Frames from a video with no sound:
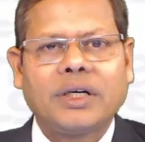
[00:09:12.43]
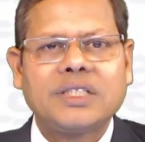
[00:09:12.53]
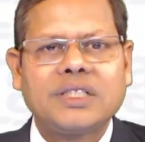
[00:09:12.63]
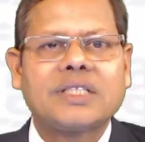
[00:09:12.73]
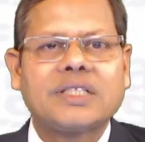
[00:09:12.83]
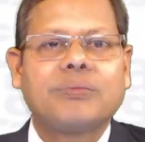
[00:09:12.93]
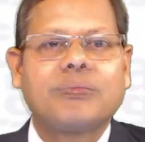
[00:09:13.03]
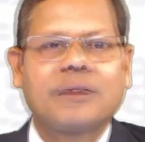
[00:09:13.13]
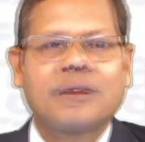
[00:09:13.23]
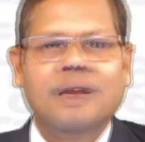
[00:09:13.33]
exempt
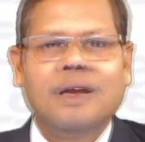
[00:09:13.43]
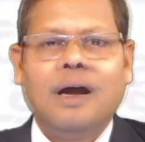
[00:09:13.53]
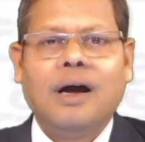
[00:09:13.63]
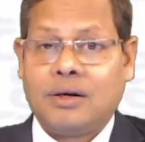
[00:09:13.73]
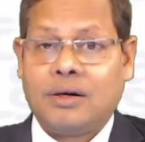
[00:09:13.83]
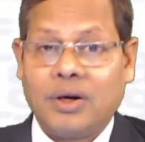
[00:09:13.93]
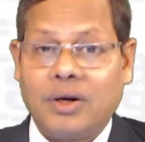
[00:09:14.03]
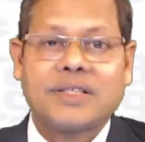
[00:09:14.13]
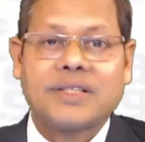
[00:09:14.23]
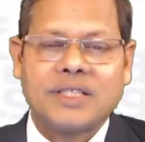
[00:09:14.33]
or
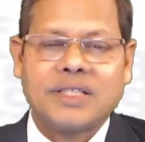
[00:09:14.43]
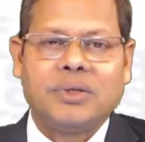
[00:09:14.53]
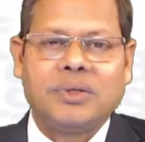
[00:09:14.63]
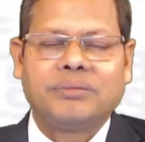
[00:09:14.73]
non-excisable,